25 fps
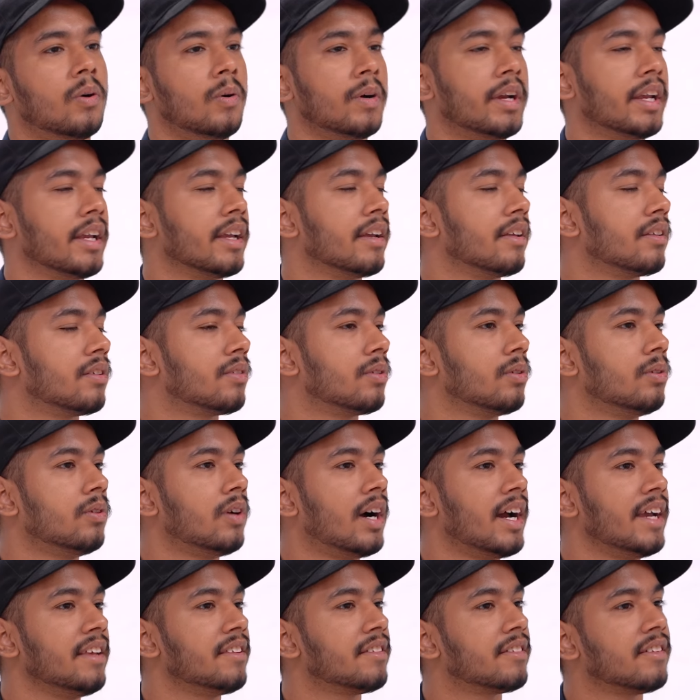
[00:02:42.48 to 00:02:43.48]
Okay, so
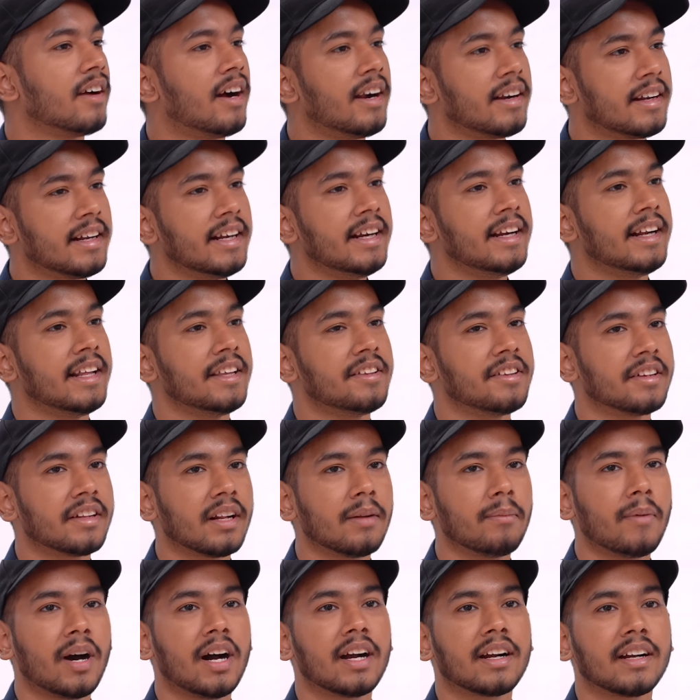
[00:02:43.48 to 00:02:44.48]
I started
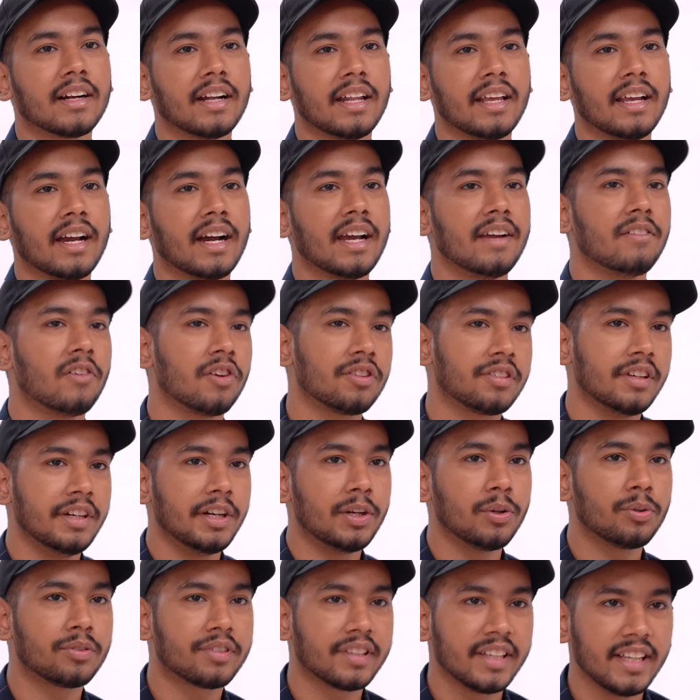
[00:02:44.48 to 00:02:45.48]
digital marketing. I was
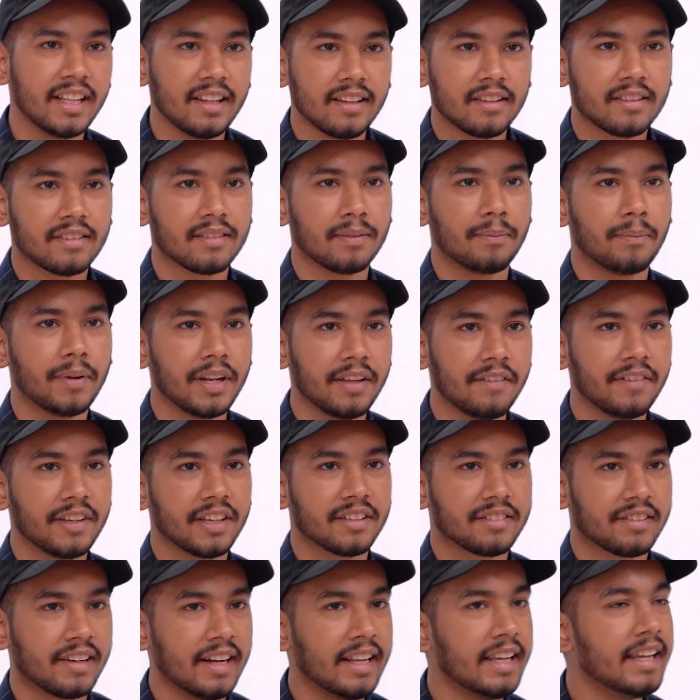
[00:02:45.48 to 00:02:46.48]
into sales
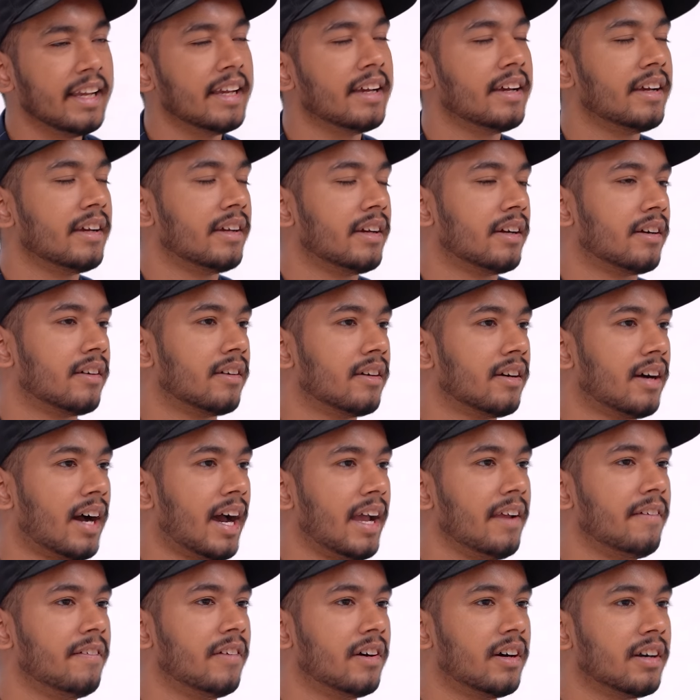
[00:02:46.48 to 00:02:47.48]
previously.
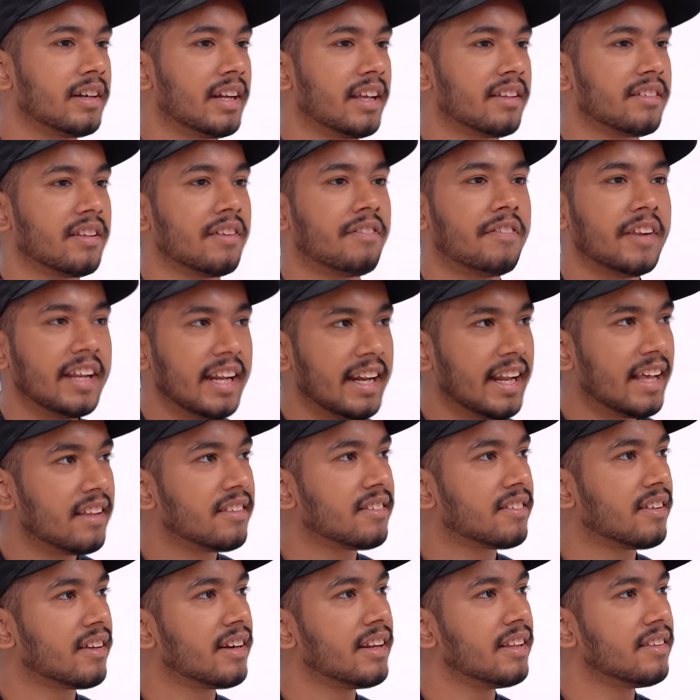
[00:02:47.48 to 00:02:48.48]
I worked as a
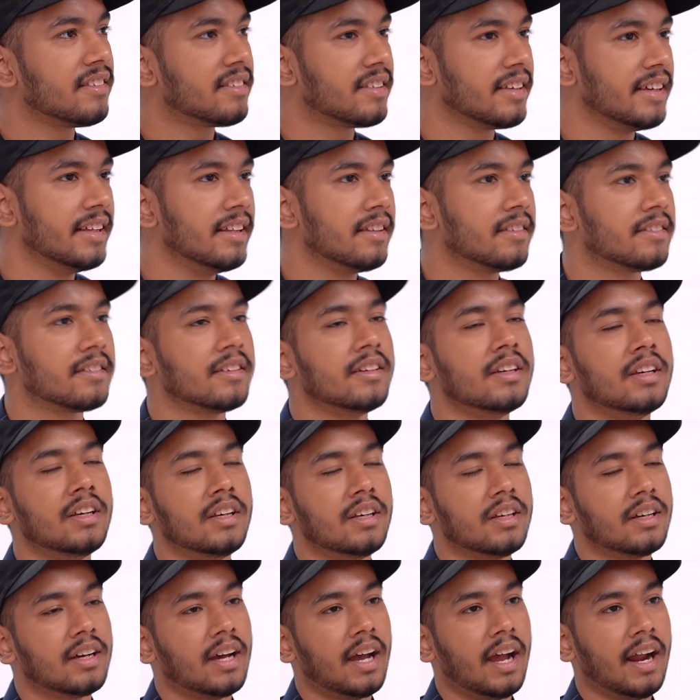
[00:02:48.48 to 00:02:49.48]
freelancer in sales.
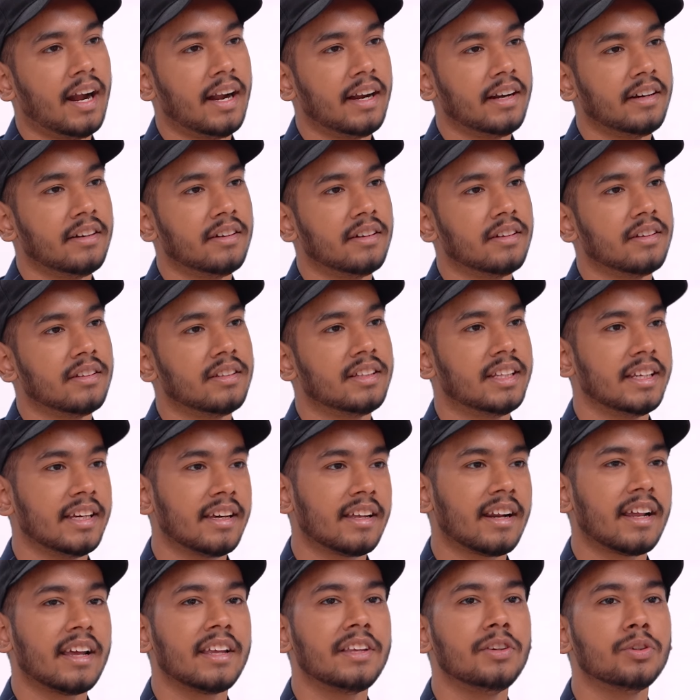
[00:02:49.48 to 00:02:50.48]
And
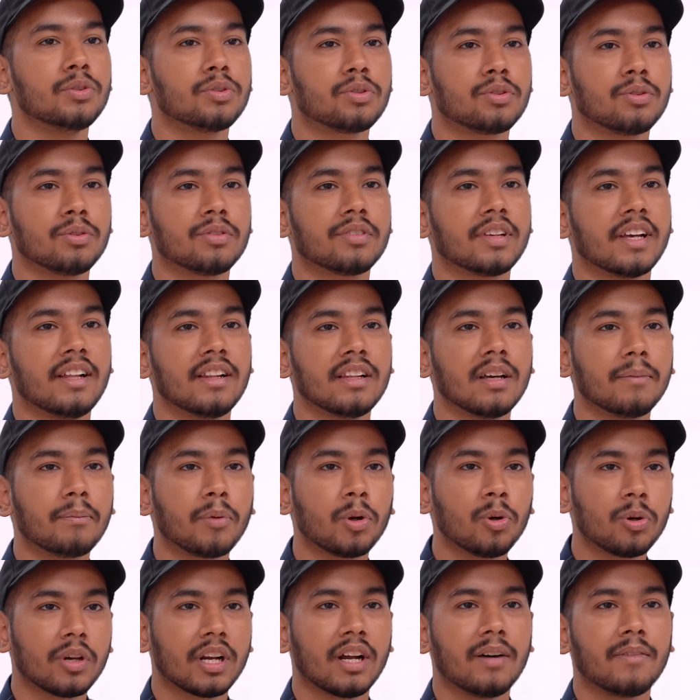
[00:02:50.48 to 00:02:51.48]
there I used to sell the
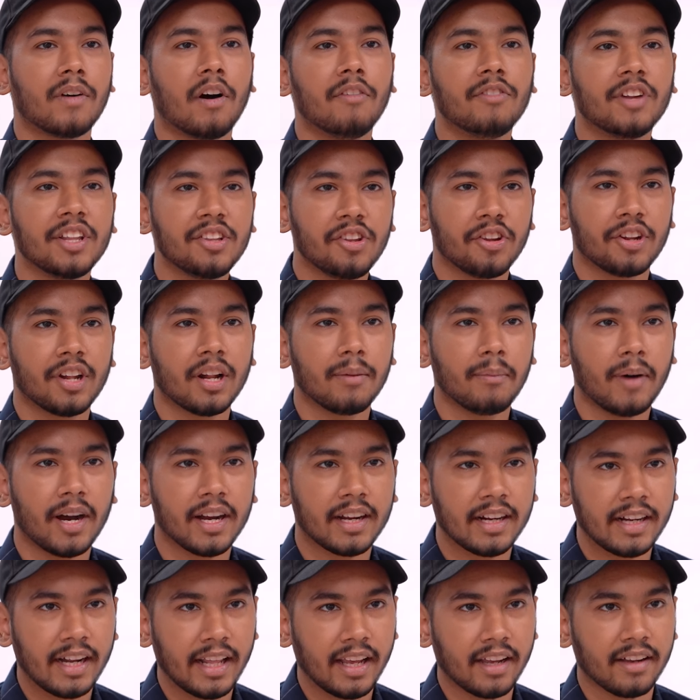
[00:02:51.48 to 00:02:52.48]
program of digital
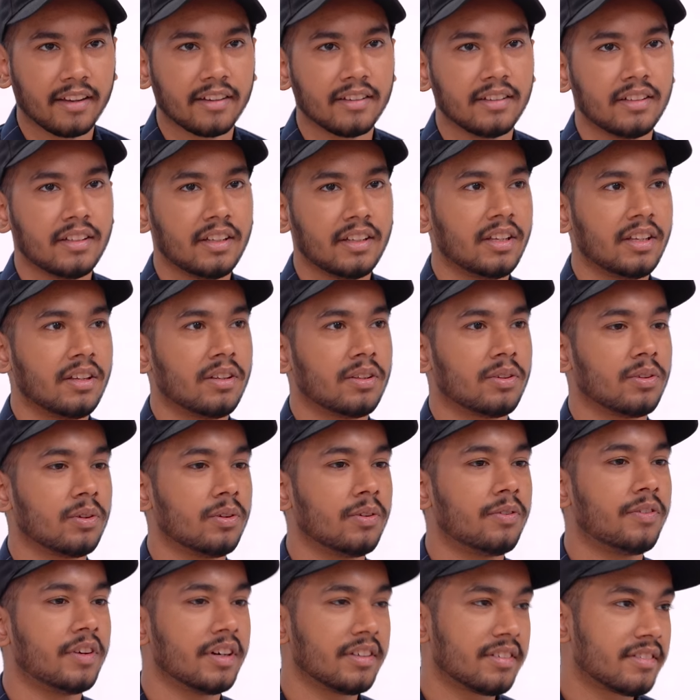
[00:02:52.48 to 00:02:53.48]
marketing.
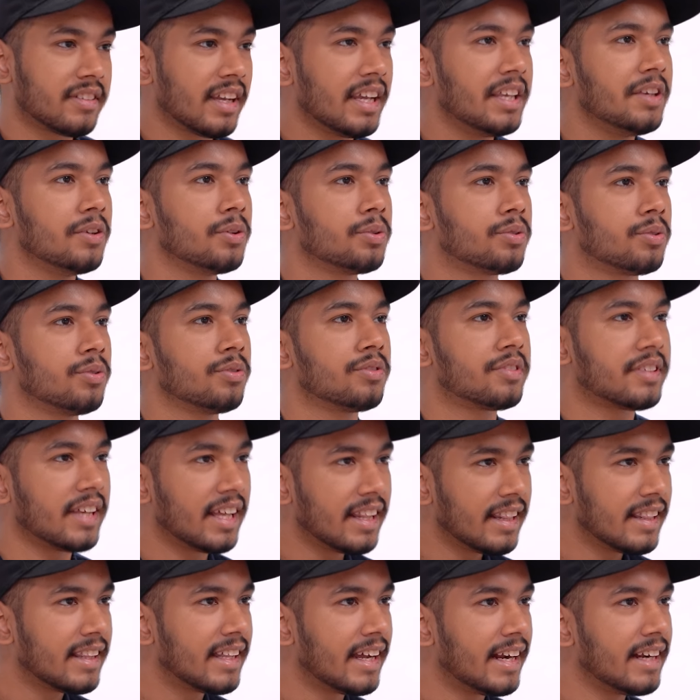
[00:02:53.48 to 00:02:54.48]
So first I used to
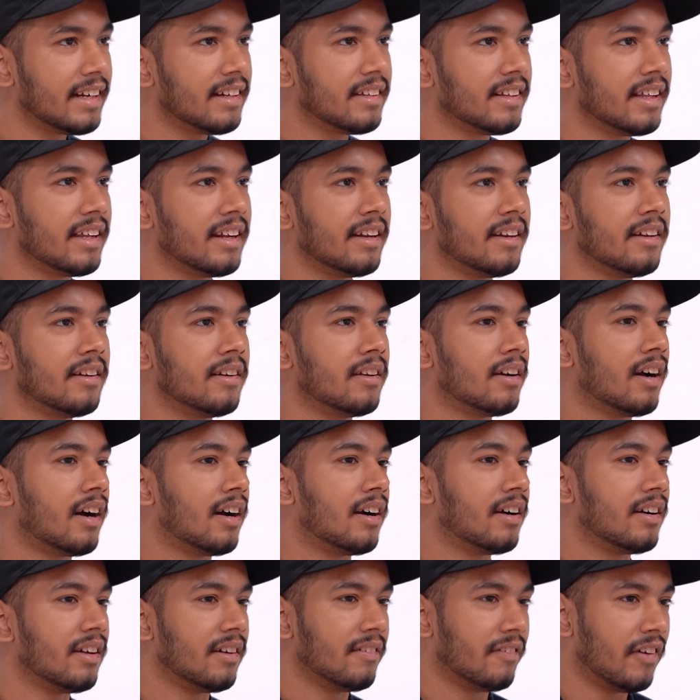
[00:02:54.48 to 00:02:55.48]
sell that. Then
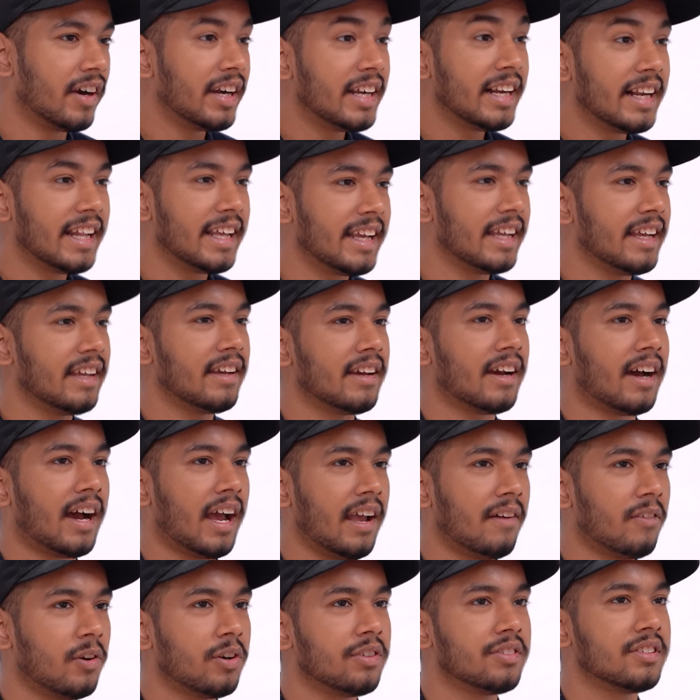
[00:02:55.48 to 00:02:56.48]
one day
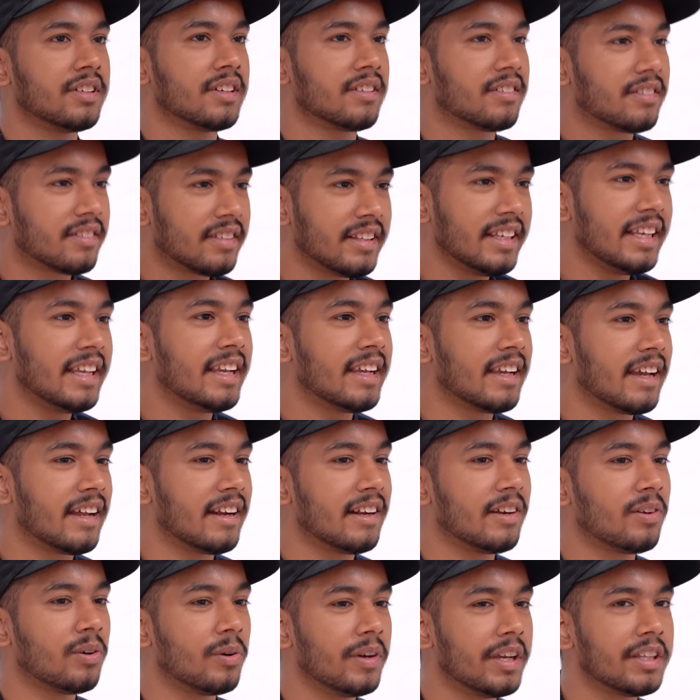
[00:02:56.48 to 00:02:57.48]
I was just seeing
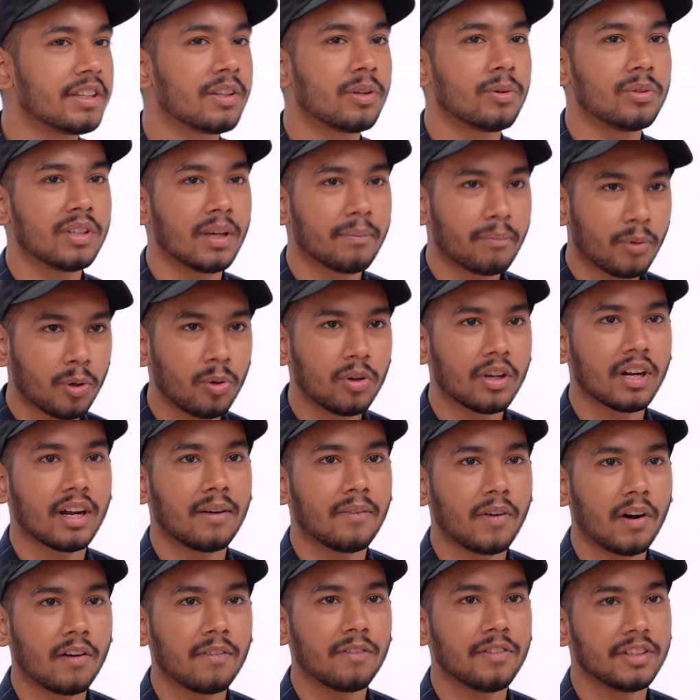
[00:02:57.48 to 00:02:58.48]
and going through the
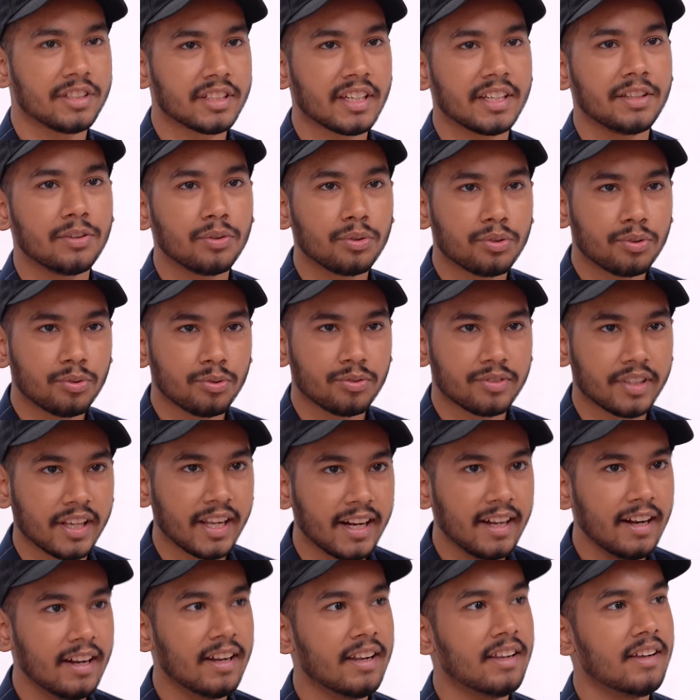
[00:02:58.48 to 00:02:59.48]
program of which I used to
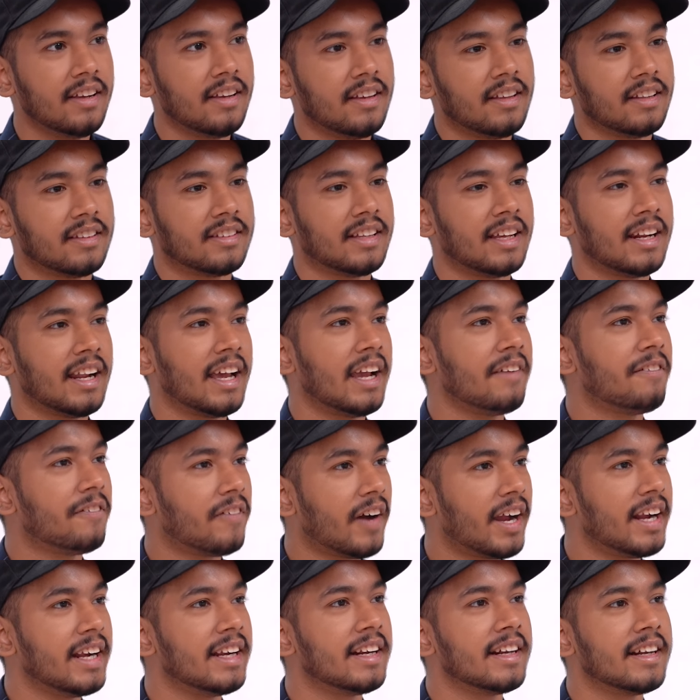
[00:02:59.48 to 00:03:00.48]
sell. Then I
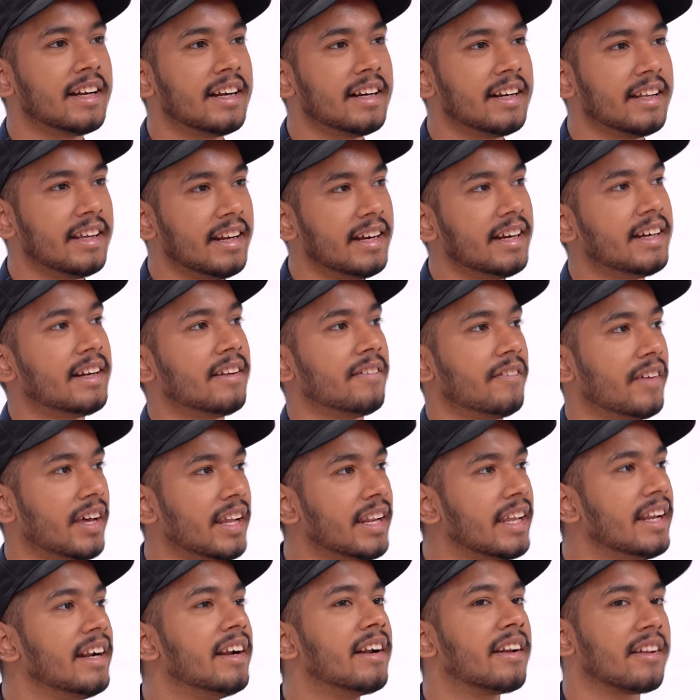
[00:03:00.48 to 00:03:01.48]
find it
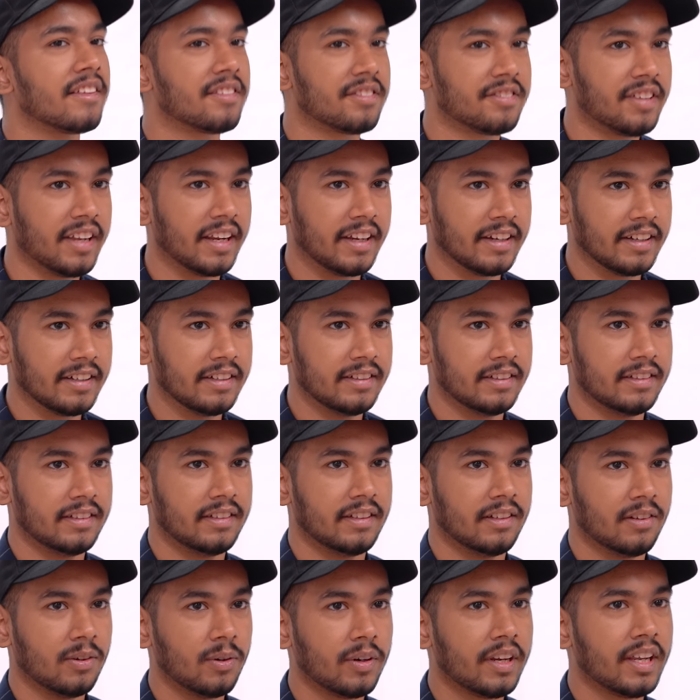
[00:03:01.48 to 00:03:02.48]
very interesting.
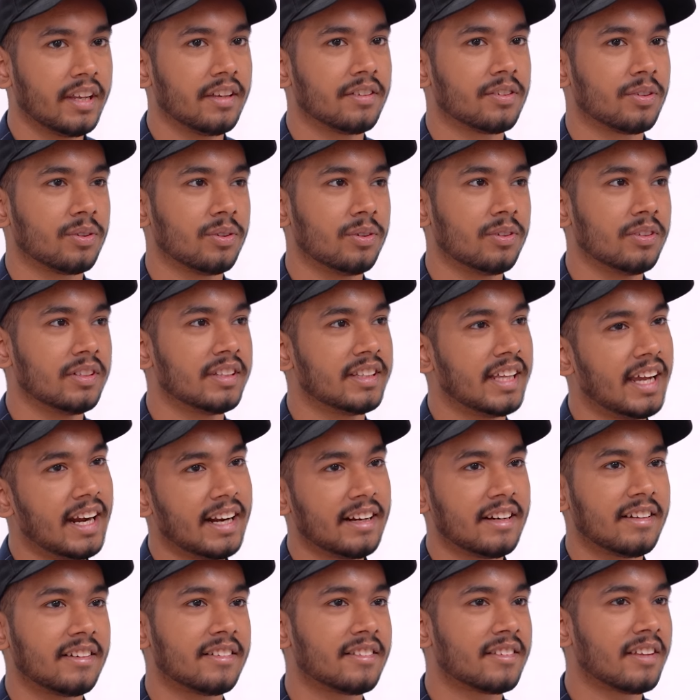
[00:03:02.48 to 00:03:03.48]
Okay, so
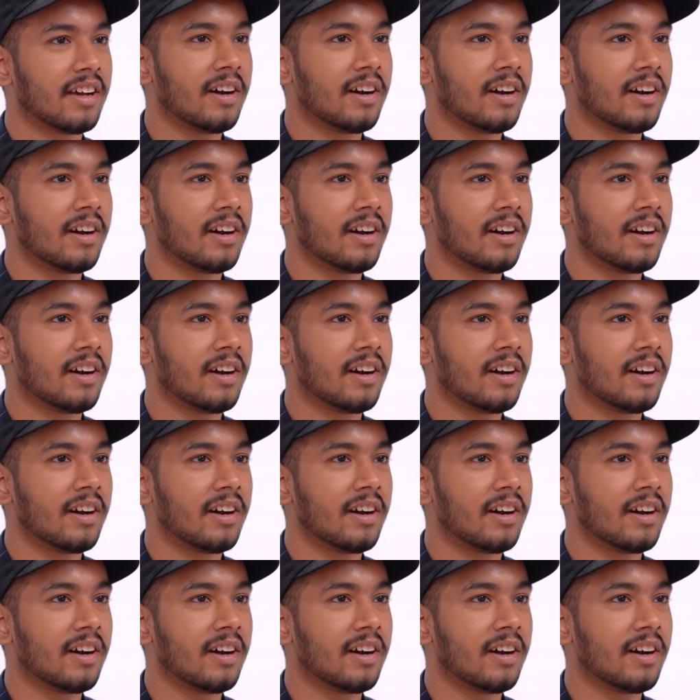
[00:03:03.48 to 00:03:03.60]
that's